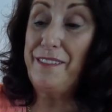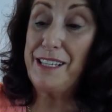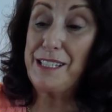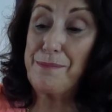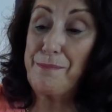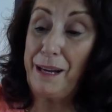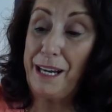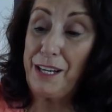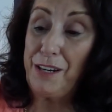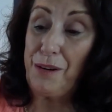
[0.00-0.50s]

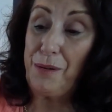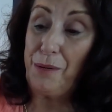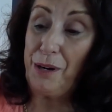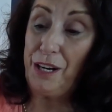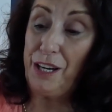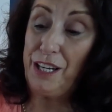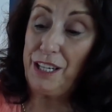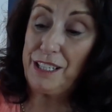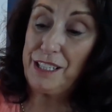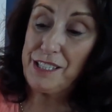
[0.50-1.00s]
This might not
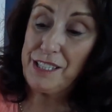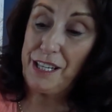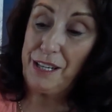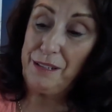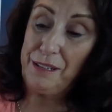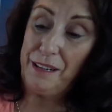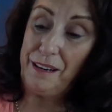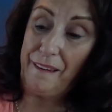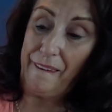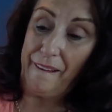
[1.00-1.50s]
work.
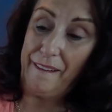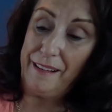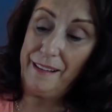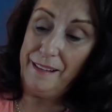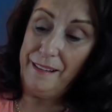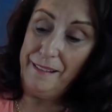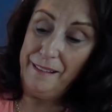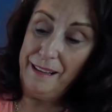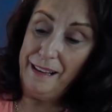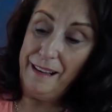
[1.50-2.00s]
So,
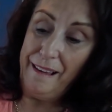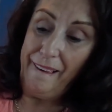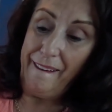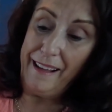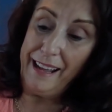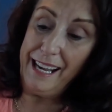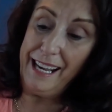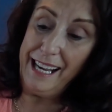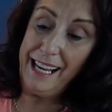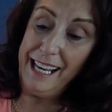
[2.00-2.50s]

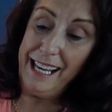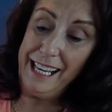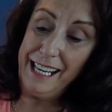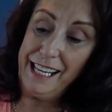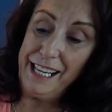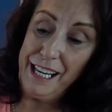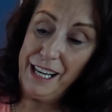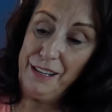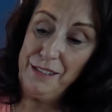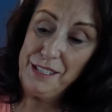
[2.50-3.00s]

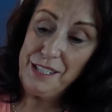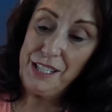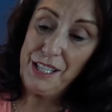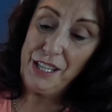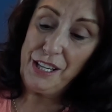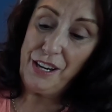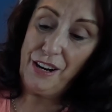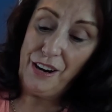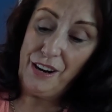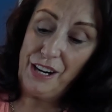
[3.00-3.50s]
in goes the
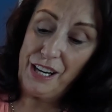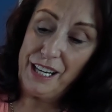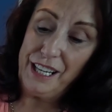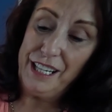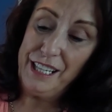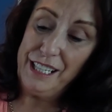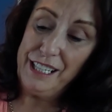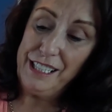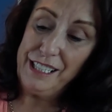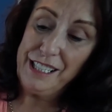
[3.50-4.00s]

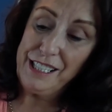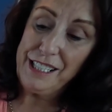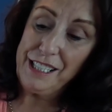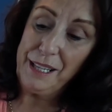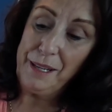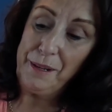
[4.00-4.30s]
yogurt.